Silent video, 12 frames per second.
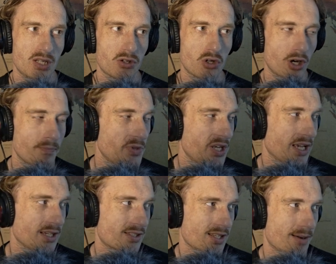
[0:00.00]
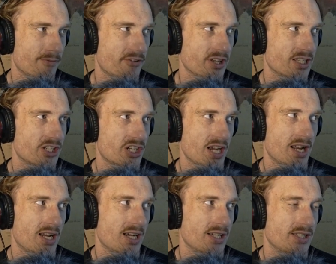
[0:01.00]
copying something in
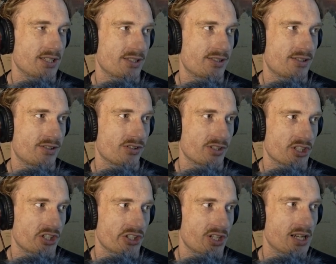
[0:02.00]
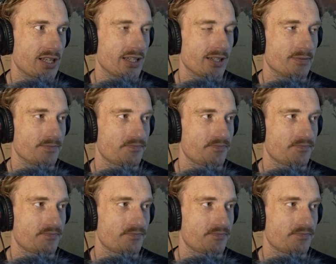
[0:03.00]
China is traditionally,